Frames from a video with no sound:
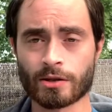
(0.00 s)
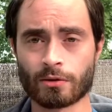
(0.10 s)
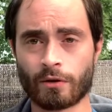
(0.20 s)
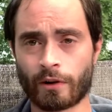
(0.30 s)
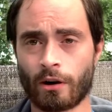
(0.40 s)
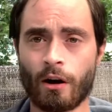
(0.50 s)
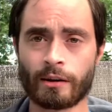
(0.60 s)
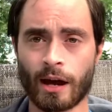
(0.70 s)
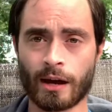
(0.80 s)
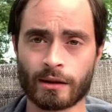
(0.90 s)
So if our on
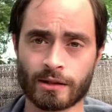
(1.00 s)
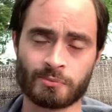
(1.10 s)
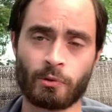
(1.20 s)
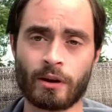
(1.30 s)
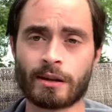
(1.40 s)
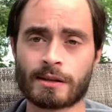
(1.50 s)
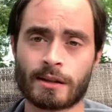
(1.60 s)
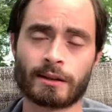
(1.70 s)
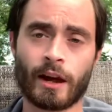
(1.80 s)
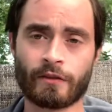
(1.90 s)
hand at this point is the
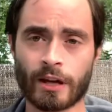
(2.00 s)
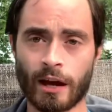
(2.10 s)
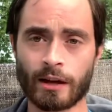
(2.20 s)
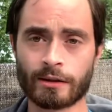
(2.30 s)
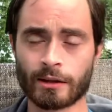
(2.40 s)
left hand,